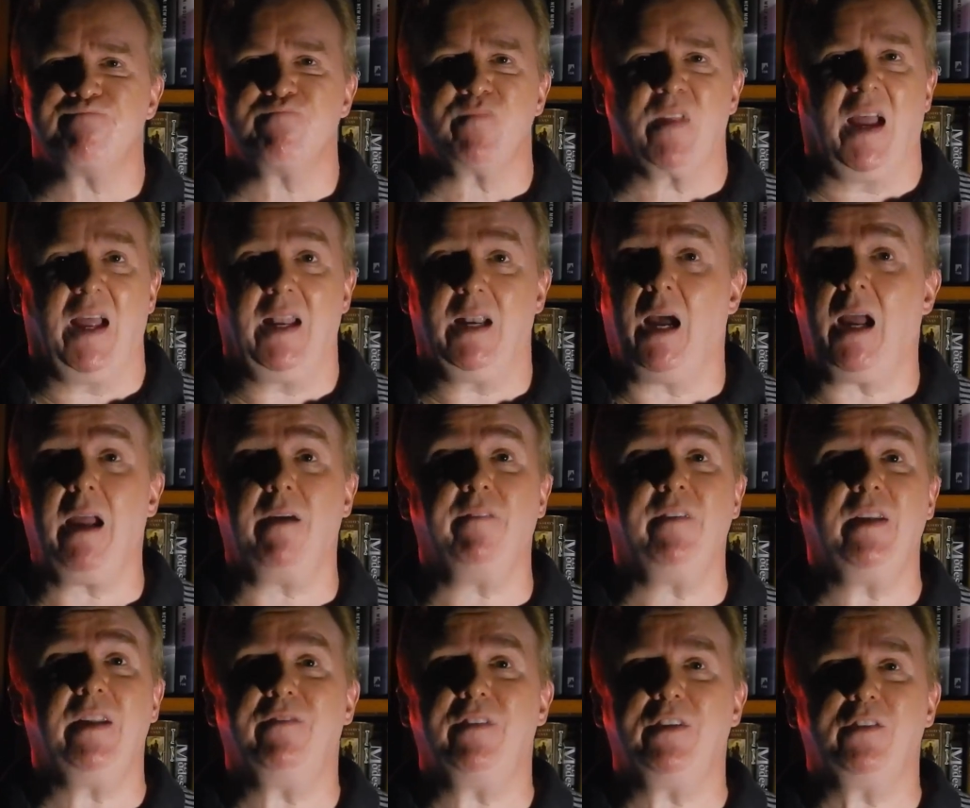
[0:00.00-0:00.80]
And I
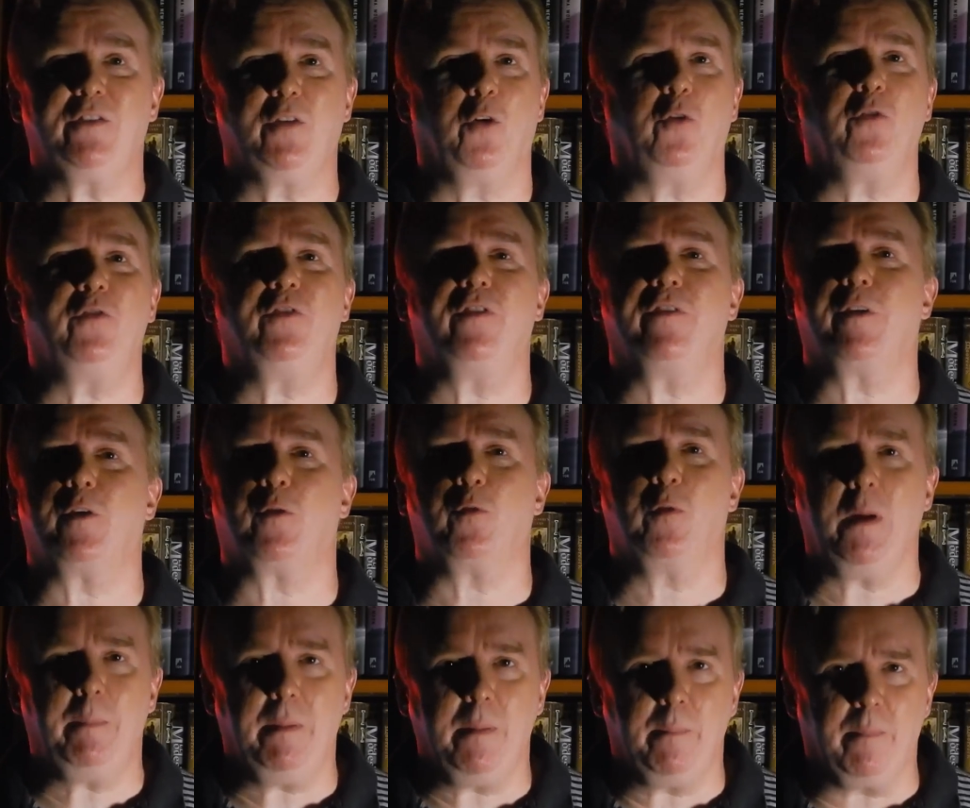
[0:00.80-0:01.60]
haven't even told you the
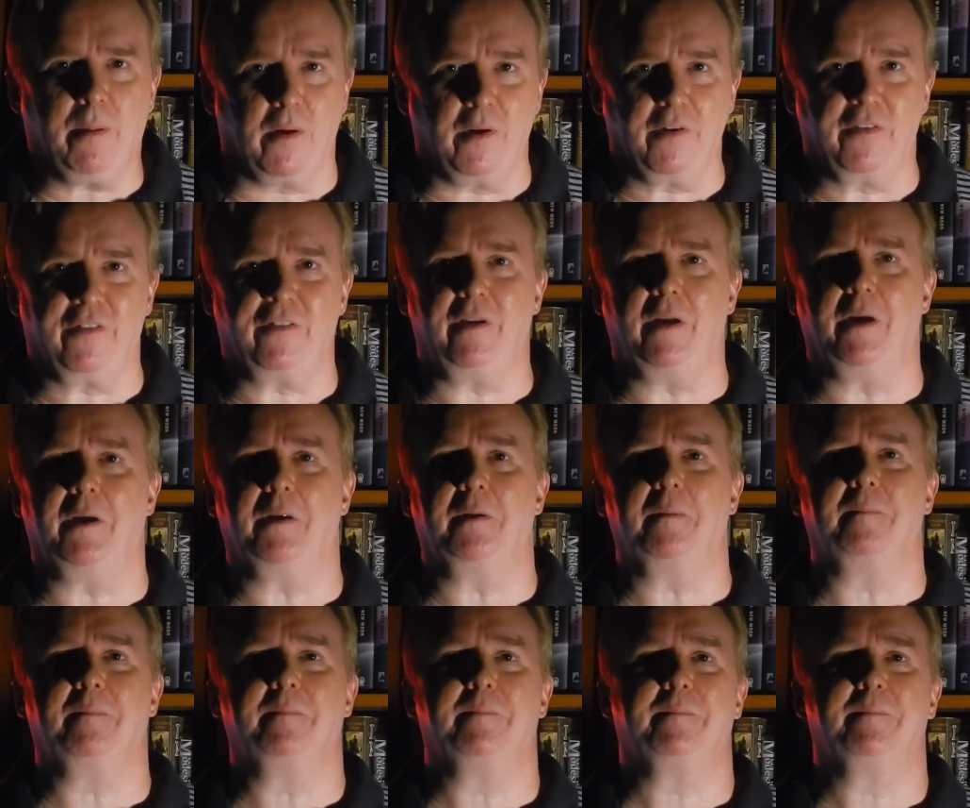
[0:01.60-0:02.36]
creepy parts yet.